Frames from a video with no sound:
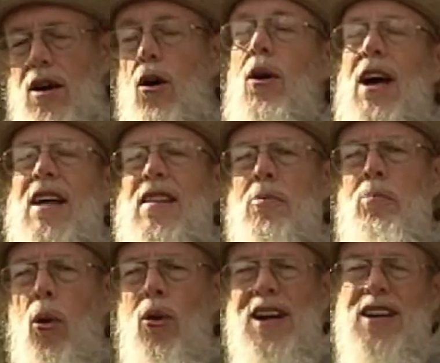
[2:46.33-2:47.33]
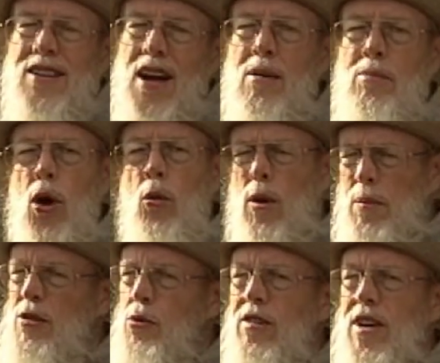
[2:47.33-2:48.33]
Oh, and that boy, Tombo, will
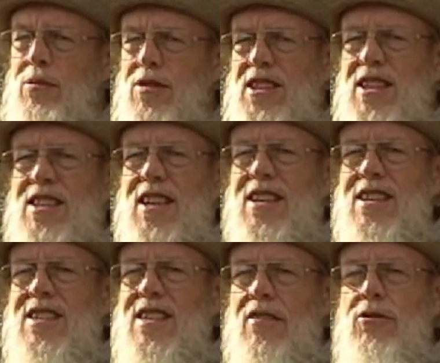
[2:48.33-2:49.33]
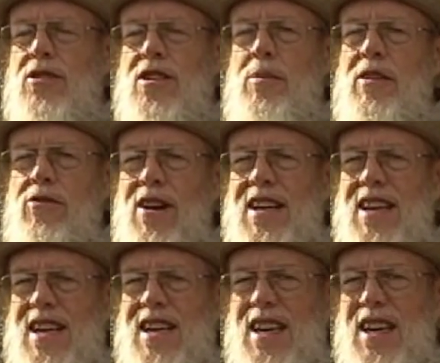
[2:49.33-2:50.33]
be really persistent in his efforts to befriend
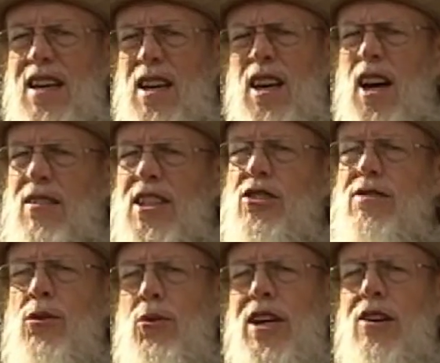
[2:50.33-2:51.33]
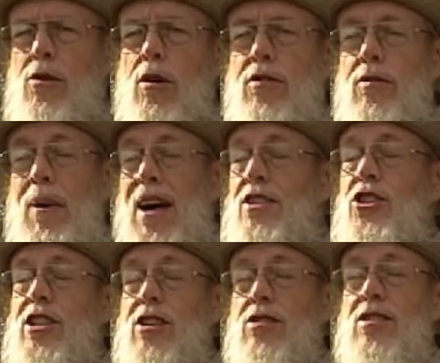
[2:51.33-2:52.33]
Kiki, eventually winning her over by
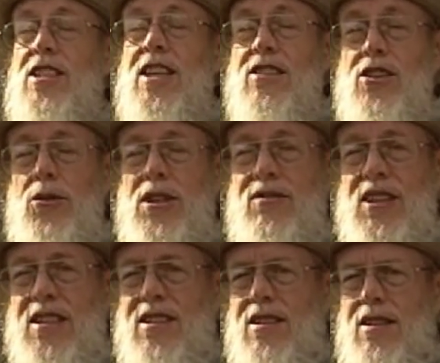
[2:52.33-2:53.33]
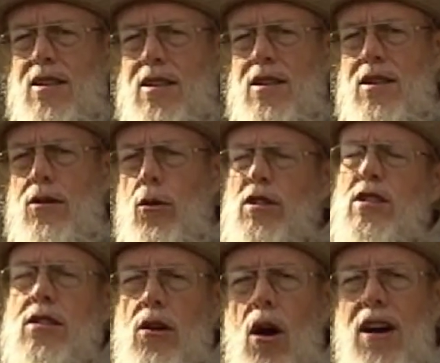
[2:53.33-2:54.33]
sheer stick-to-itiveness. Or
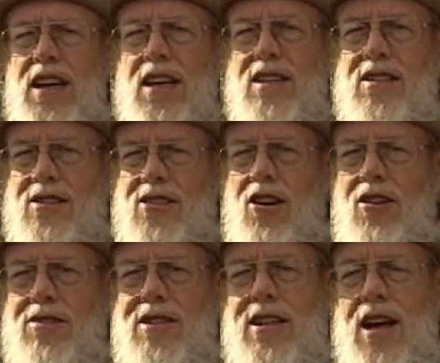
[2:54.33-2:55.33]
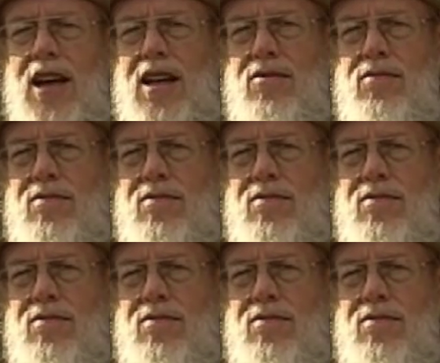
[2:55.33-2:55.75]
stalking, as it's called today.